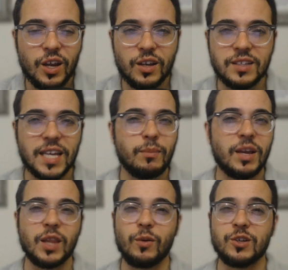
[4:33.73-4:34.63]
Does that
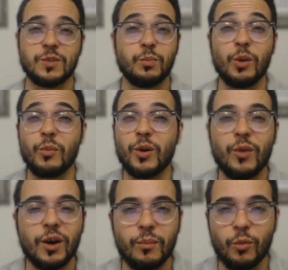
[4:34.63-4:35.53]
mean that we just put
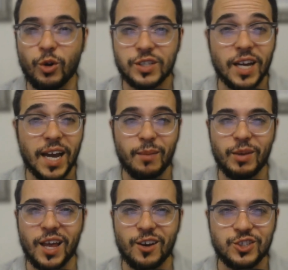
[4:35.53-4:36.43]
more time and
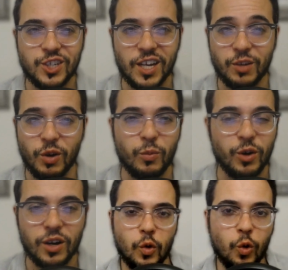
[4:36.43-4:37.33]
energy into our
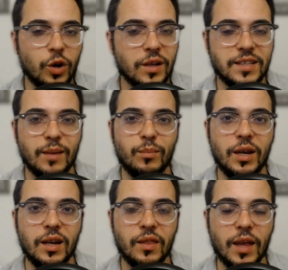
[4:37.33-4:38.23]
work? Or does that
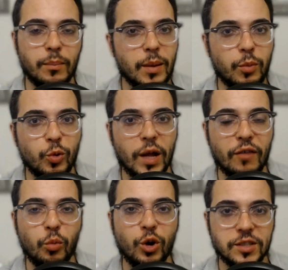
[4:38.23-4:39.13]
mean that people will
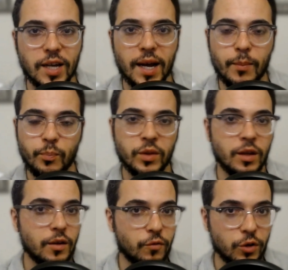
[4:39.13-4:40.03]
have more time
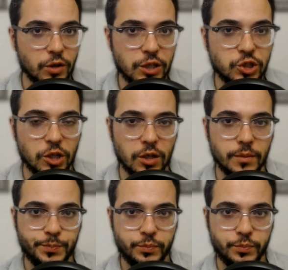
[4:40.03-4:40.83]
for leisure?